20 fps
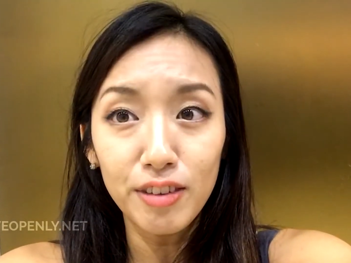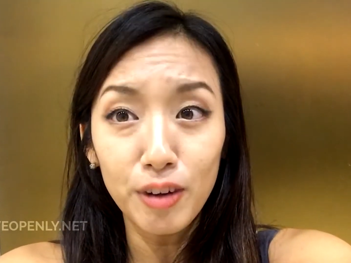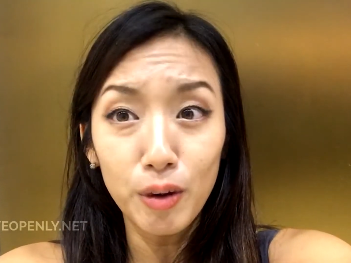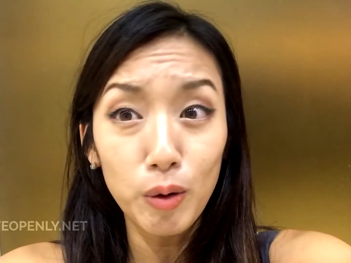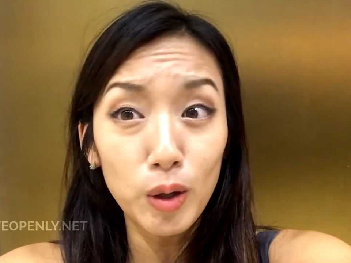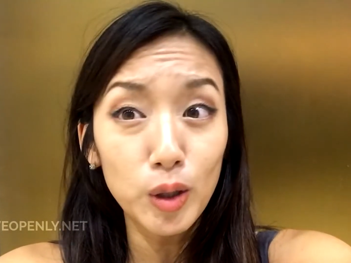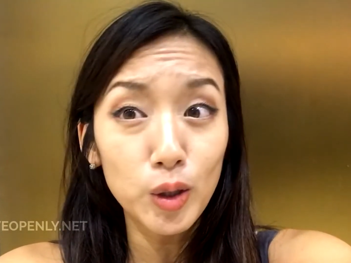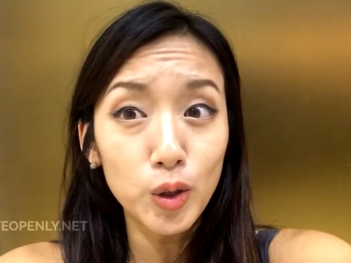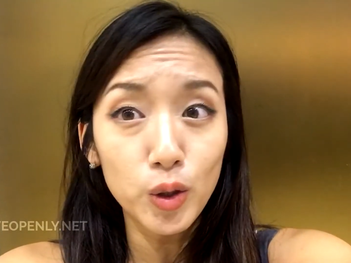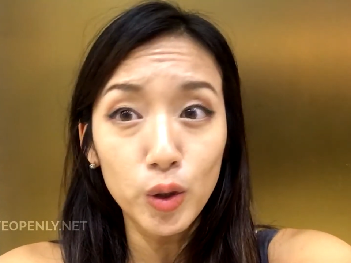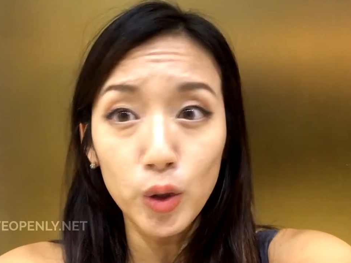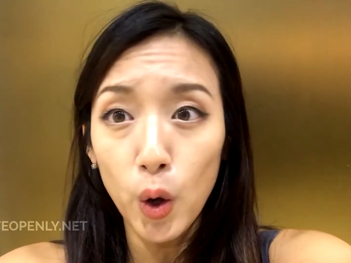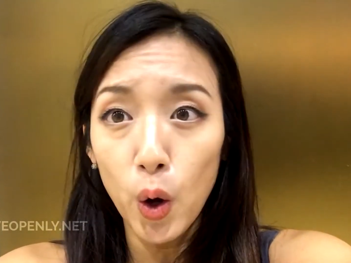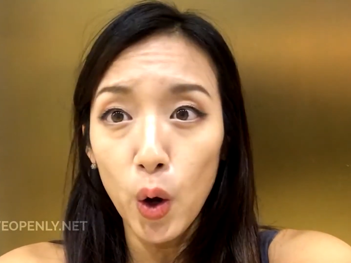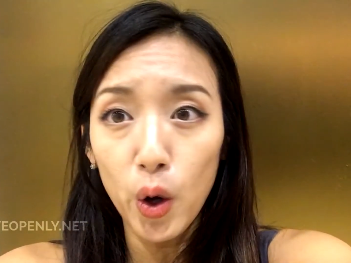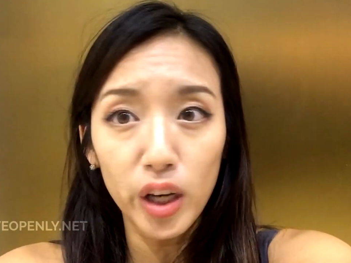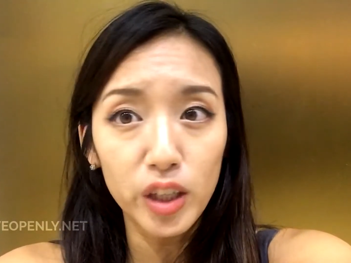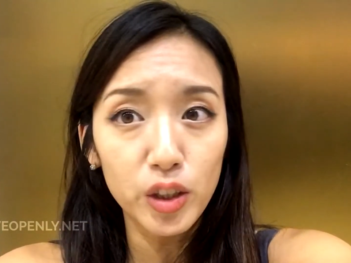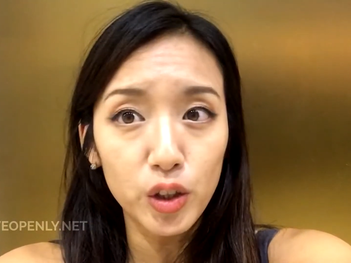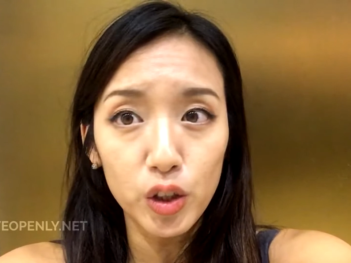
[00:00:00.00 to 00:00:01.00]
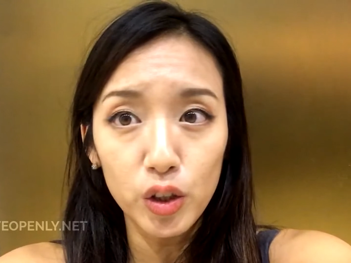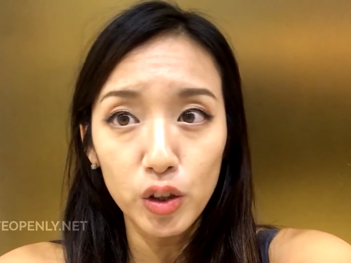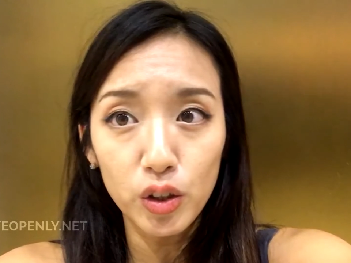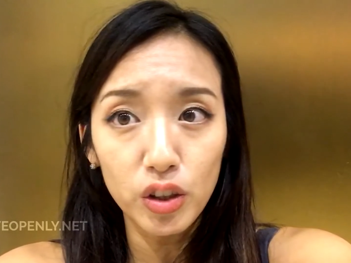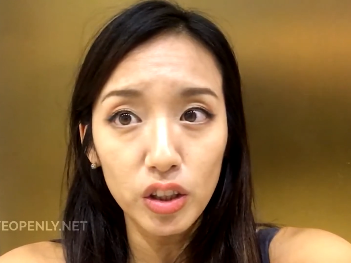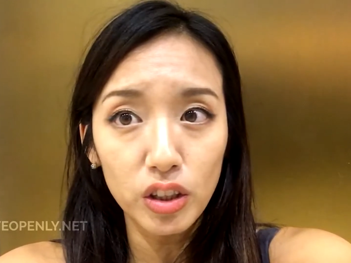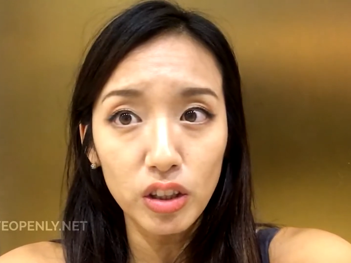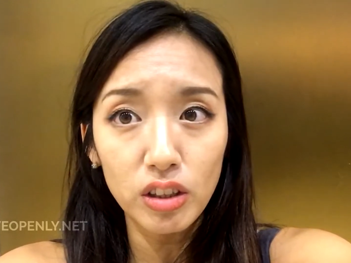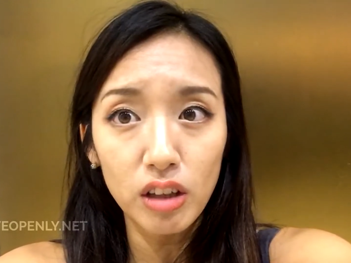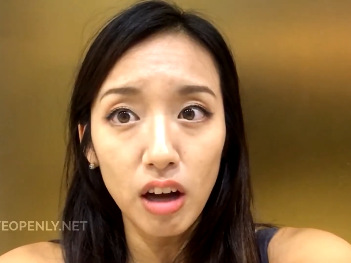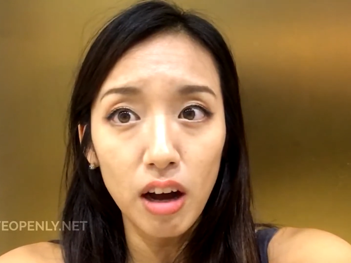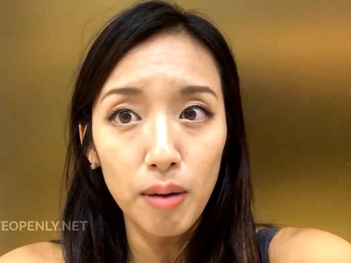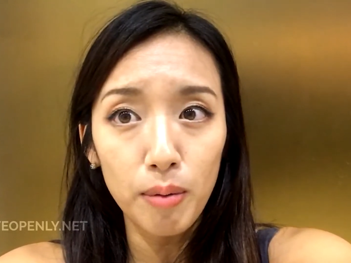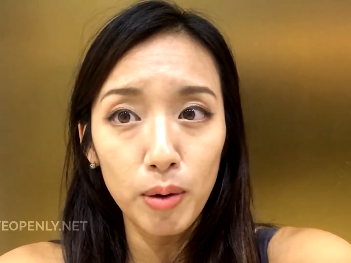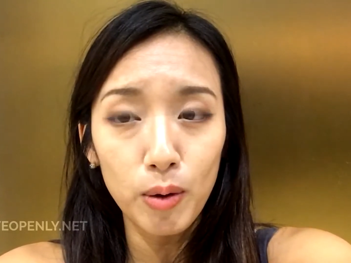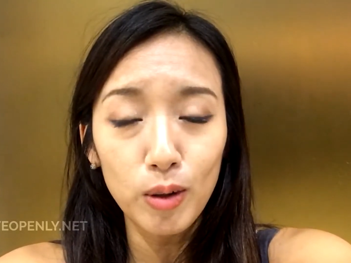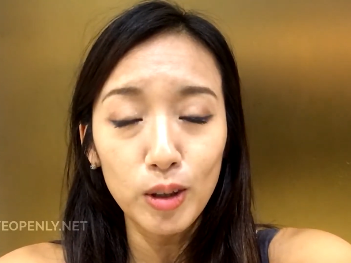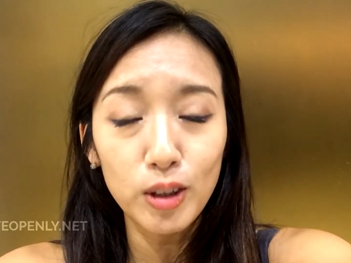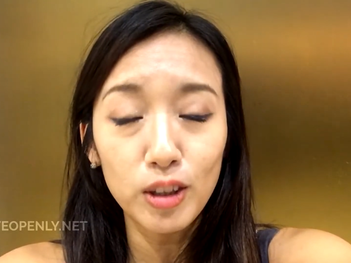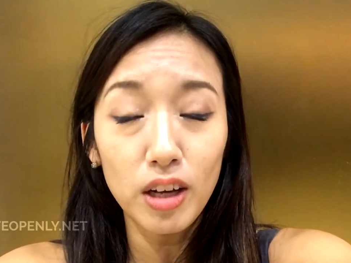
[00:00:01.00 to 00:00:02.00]
There was no excuse this time.
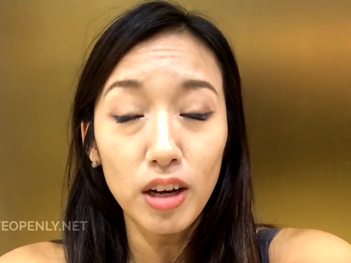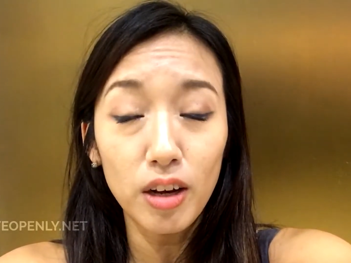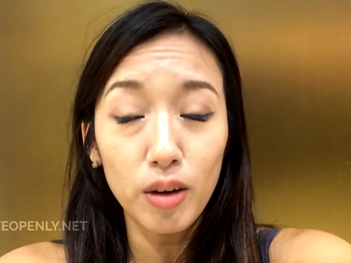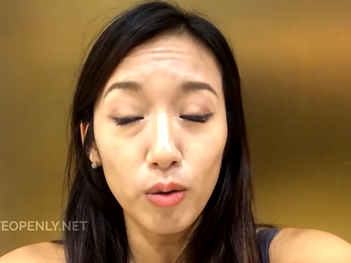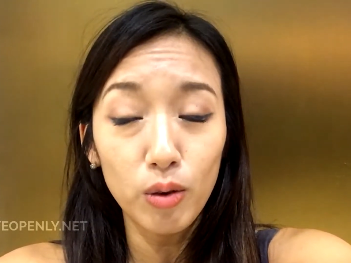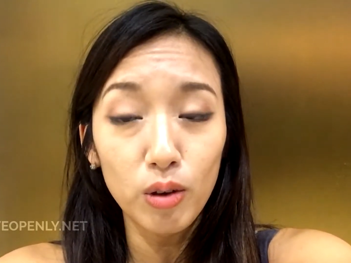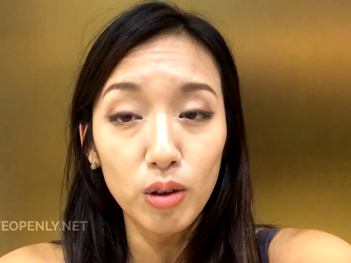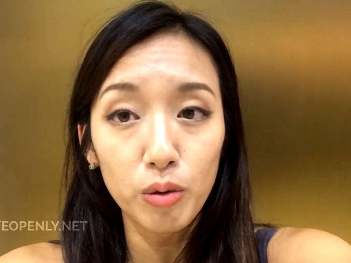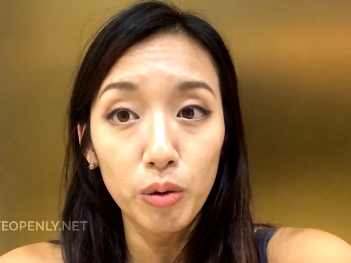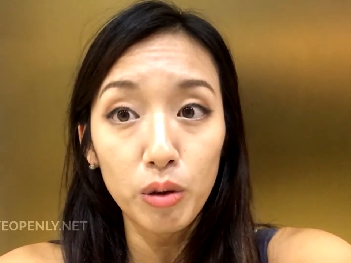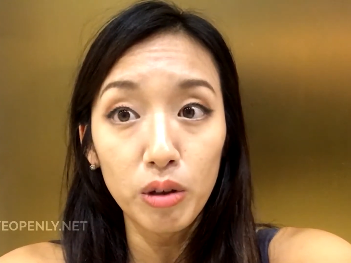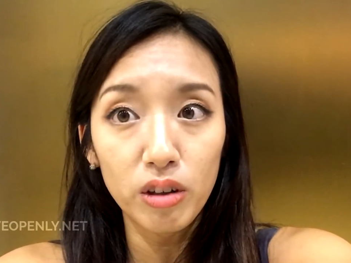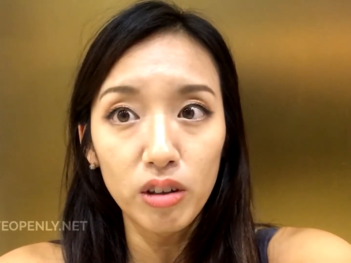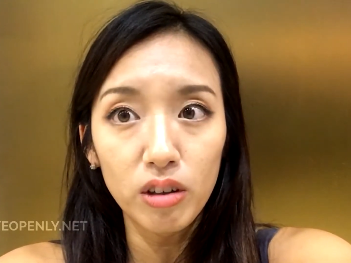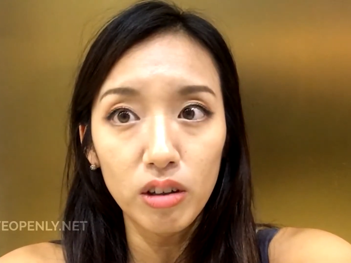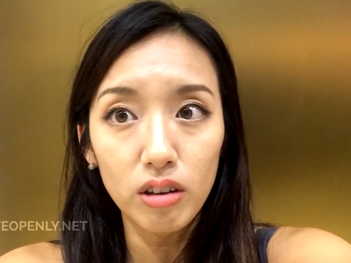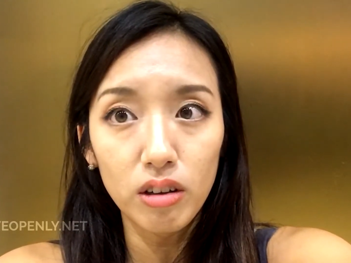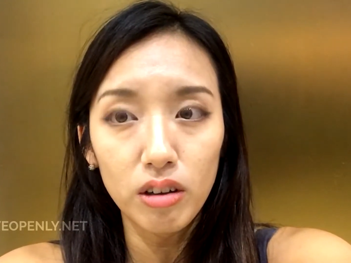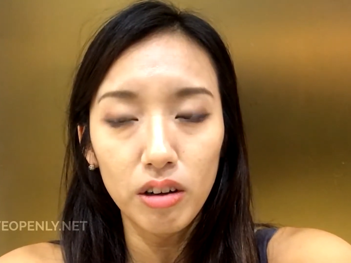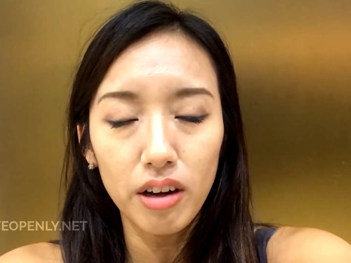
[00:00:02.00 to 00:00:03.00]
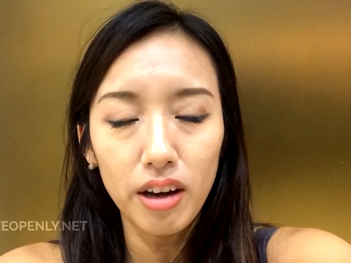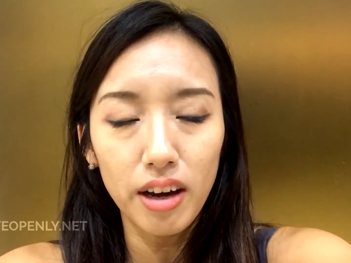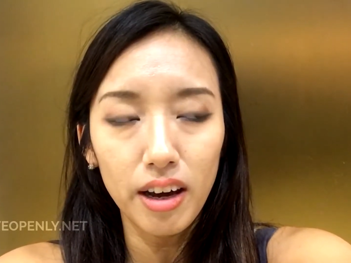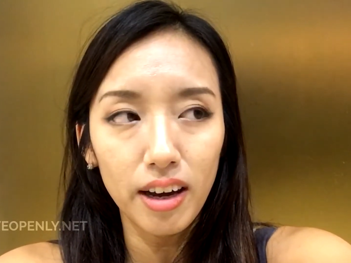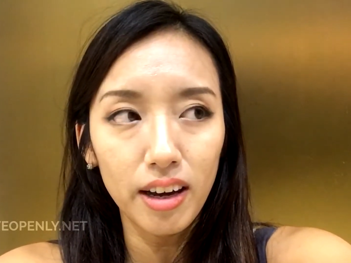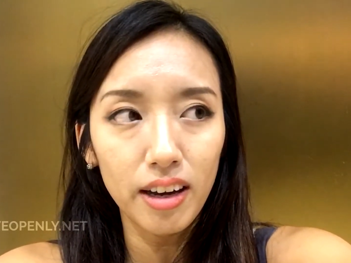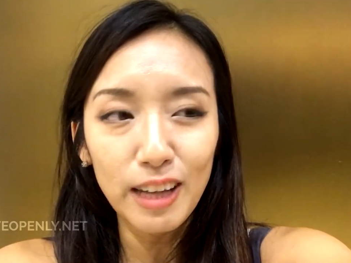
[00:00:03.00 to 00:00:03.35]
He was like really really good looking.